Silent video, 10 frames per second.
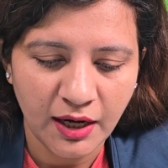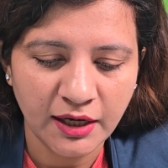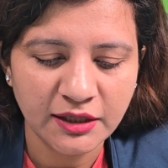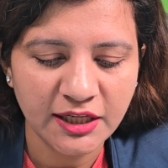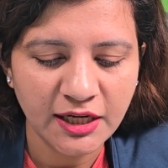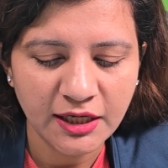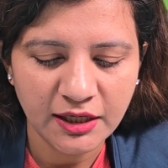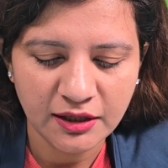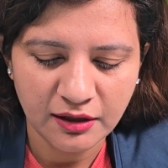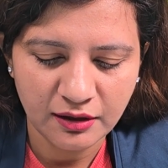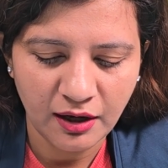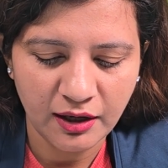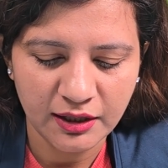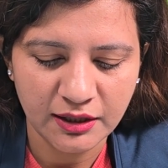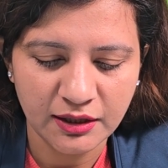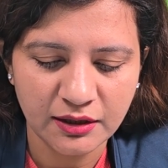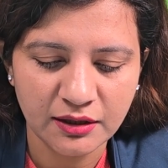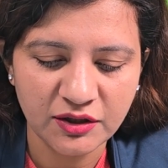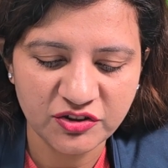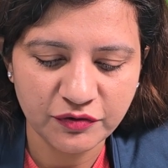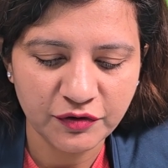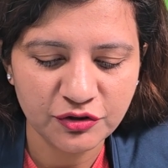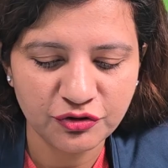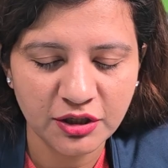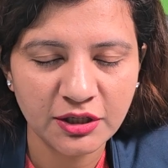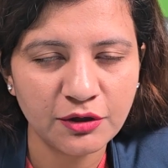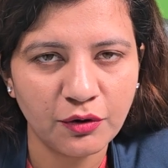And DNA in RNA is differentiated